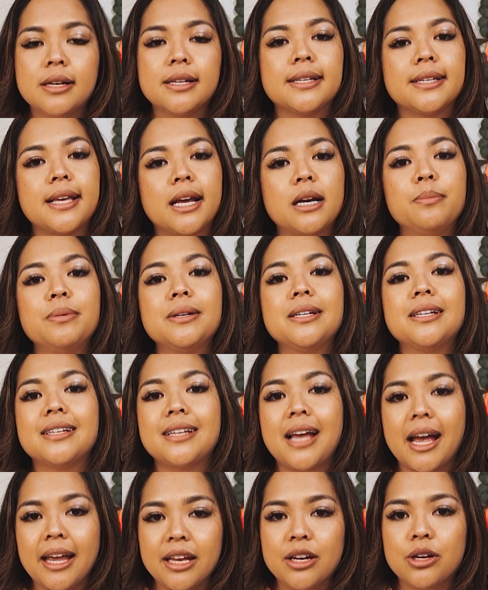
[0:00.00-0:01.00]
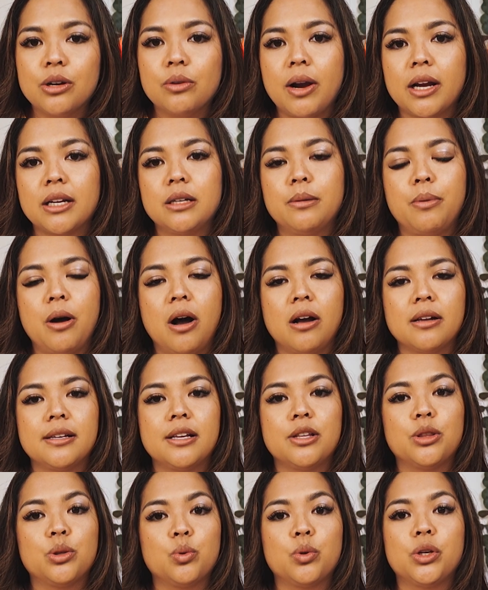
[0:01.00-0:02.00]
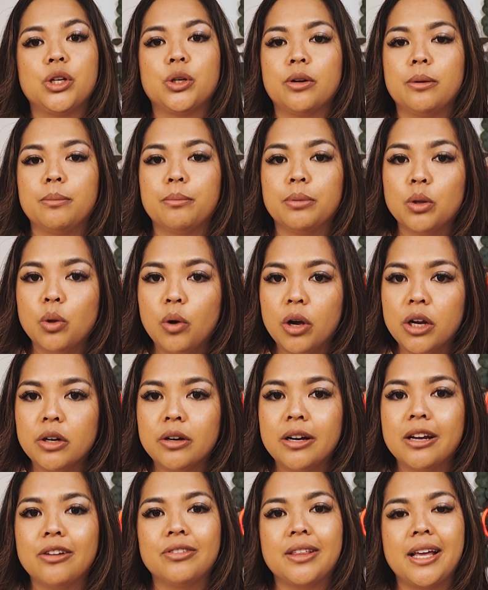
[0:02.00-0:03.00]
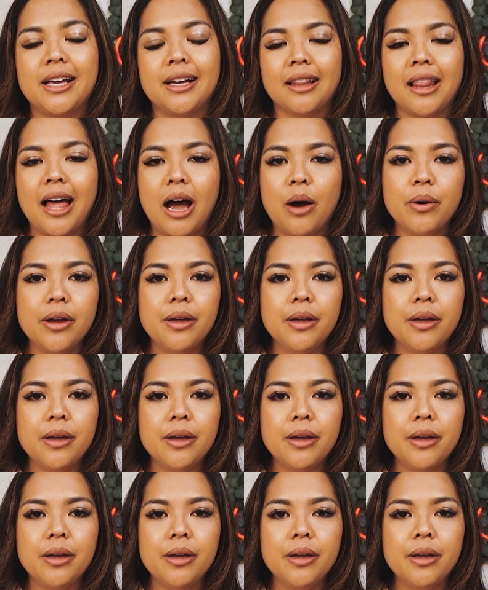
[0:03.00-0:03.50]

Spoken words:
set up a second direct deposit through your employer if they allow